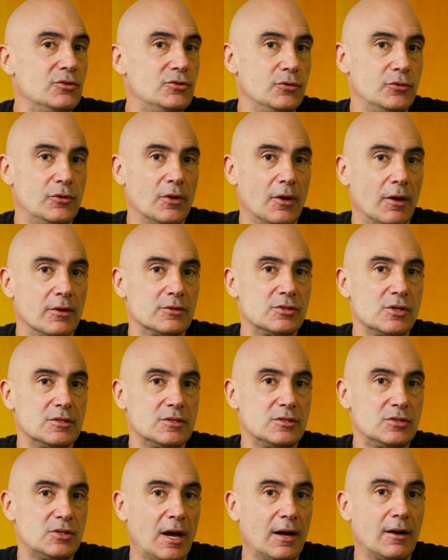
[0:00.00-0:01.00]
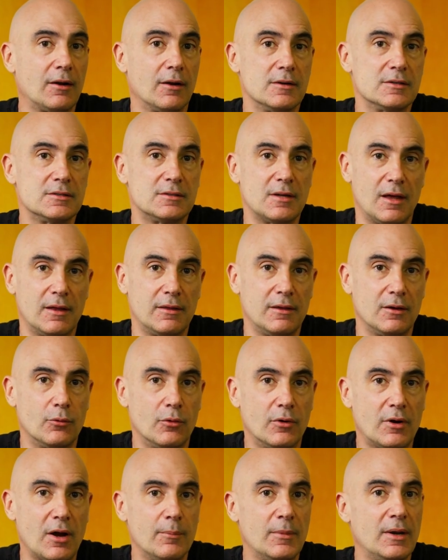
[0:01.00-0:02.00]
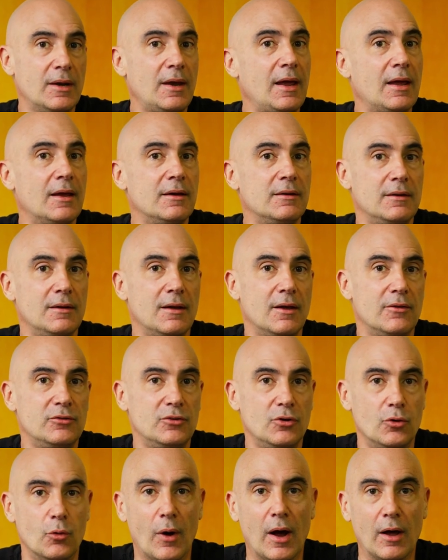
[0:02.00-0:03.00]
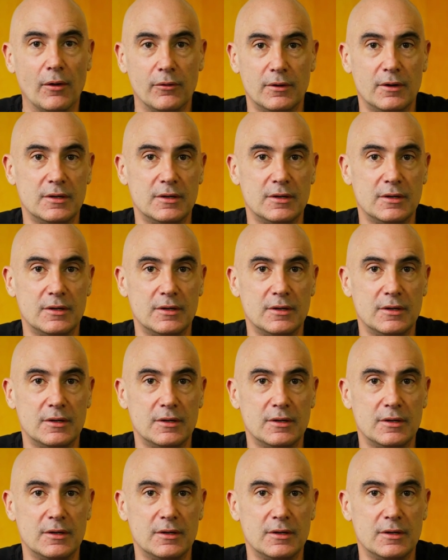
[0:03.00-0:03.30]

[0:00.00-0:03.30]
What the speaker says: due diligence checklist that I think will come in handy as you go out and